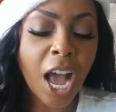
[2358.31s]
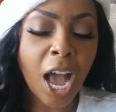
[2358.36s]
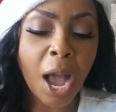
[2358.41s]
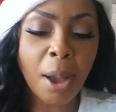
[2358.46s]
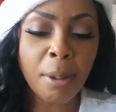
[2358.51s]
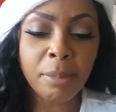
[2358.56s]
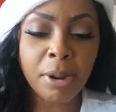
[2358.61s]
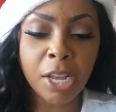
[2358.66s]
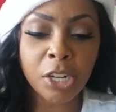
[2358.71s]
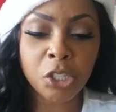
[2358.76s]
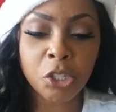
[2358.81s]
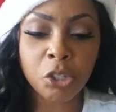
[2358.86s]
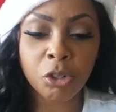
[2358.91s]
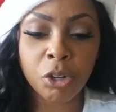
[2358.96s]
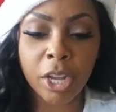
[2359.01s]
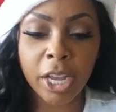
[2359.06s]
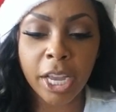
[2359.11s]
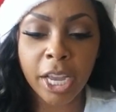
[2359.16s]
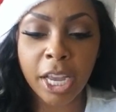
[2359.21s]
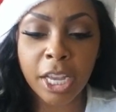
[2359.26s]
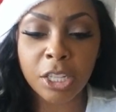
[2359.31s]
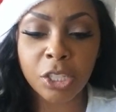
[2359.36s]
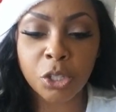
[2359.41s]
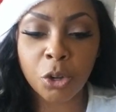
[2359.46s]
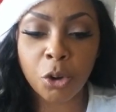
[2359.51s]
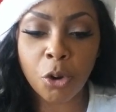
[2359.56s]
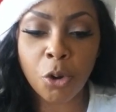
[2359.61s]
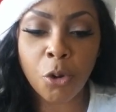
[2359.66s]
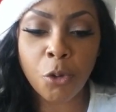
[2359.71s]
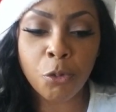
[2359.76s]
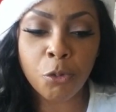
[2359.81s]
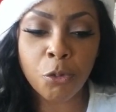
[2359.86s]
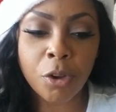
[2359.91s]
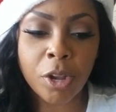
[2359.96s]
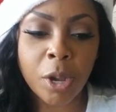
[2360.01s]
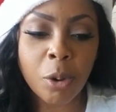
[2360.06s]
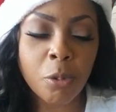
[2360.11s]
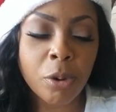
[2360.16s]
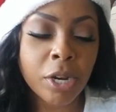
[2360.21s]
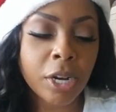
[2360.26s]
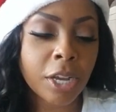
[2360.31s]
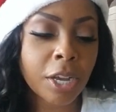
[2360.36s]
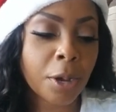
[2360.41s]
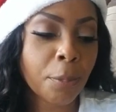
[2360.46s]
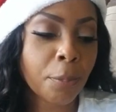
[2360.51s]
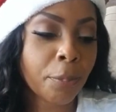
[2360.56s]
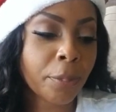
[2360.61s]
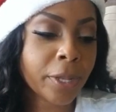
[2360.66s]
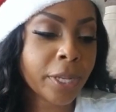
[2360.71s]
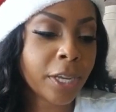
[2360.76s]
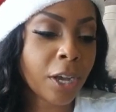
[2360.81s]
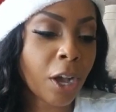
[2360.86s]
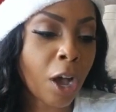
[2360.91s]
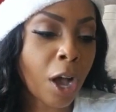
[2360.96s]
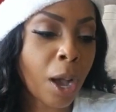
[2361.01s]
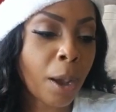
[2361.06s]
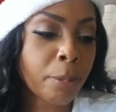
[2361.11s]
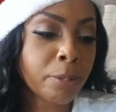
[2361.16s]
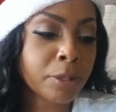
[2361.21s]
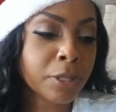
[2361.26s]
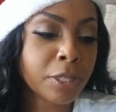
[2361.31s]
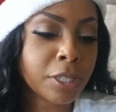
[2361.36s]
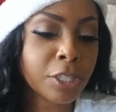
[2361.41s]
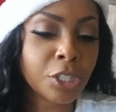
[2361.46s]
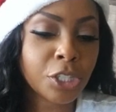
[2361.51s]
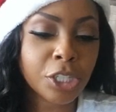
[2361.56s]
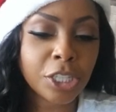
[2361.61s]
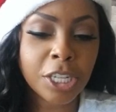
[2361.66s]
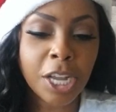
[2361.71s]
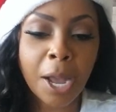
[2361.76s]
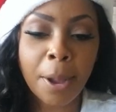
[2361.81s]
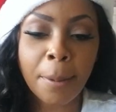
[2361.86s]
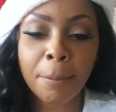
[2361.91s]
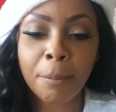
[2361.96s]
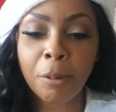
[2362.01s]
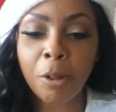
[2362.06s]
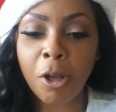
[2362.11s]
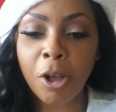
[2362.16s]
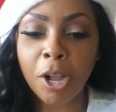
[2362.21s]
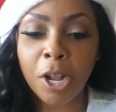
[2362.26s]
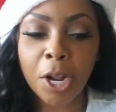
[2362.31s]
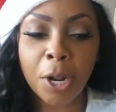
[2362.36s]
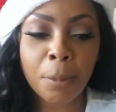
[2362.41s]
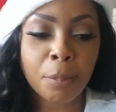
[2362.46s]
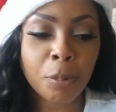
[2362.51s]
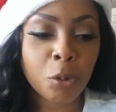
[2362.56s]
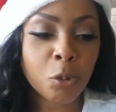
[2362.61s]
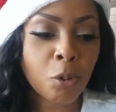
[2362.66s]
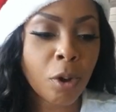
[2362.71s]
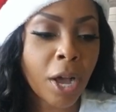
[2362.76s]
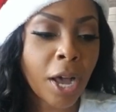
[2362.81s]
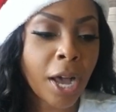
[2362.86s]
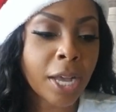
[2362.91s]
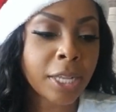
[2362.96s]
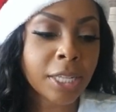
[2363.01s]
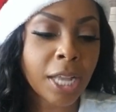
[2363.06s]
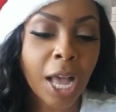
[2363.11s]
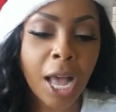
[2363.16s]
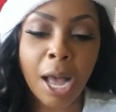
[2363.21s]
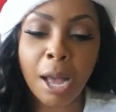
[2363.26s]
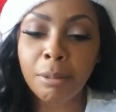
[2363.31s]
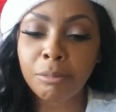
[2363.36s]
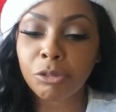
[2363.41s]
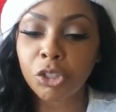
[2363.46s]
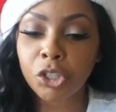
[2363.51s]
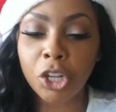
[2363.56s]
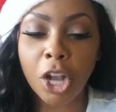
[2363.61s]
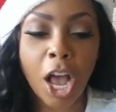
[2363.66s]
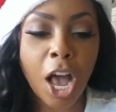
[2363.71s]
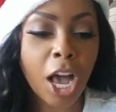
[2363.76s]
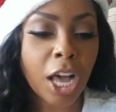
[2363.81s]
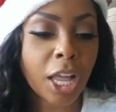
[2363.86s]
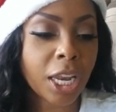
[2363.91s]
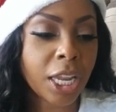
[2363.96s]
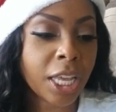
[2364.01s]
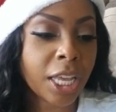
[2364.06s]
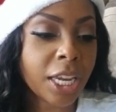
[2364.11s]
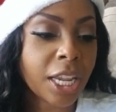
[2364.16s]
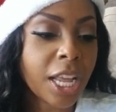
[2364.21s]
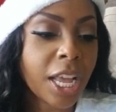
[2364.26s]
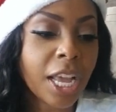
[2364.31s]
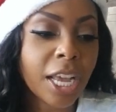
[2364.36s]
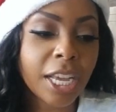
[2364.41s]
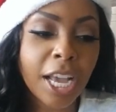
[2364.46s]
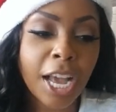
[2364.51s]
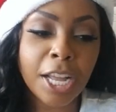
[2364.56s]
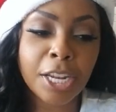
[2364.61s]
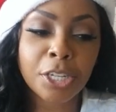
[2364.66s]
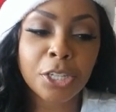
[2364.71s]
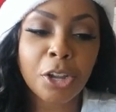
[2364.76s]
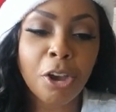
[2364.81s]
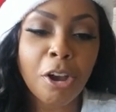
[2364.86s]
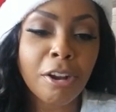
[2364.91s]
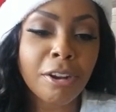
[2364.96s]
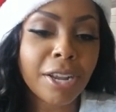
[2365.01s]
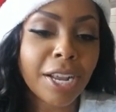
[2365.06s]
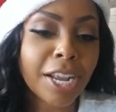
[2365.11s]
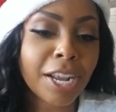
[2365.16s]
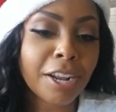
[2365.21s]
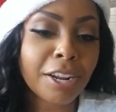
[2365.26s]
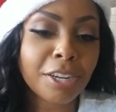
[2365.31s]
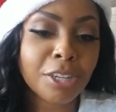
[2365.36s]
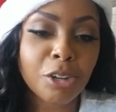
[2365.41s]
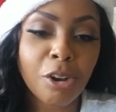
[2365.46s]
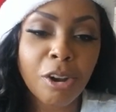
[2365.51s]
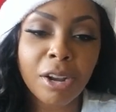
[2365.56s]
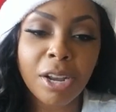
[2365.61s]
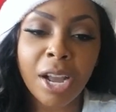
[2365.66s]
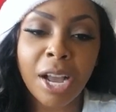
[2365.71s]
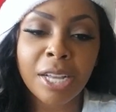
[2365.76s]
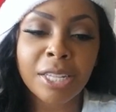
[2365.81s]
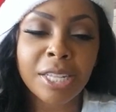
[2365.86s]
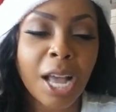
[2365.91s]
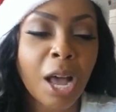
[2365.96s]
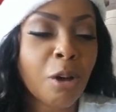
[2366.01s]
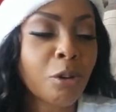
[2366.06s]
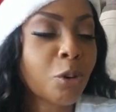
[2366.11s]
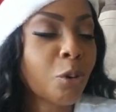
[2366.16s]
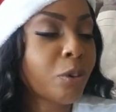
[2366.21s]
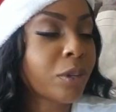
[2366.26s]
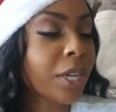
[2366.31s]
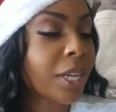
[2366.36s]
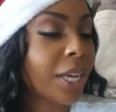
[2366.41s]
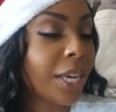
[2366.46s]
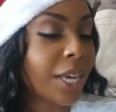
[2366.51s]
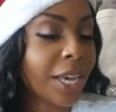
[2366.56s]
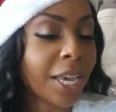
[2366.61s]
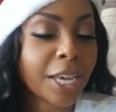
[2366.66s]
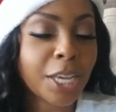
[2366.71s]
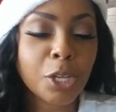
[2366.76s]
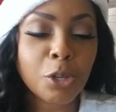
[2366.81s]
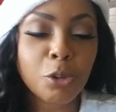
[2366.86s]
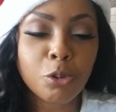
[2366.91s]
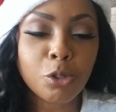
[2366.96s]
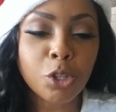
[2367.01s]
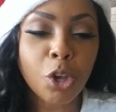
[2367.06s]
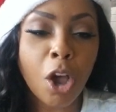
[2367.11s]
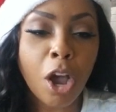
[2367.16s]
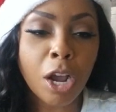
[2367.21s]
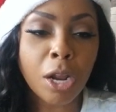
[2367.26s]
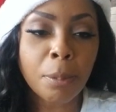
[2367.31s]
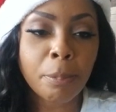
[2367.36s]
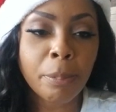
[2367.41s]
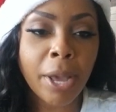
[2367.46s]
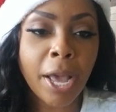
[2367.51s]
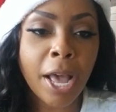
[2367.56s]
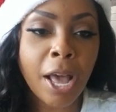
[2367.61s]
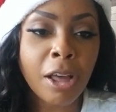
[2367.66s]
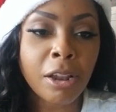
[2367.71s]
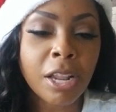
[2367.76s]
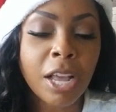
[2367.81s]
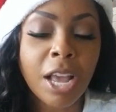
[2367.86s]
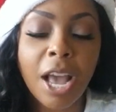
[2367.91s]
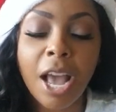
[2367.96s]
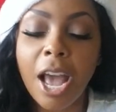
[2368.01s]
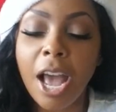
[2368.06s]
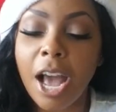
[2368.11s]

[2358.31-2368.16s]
I'm not your ex-girlfriend. We the complete opposite. She got blonde hair, blue eyes. I'm chocolate, got dark hair, dark eyes. I don't know what the heck you talk about.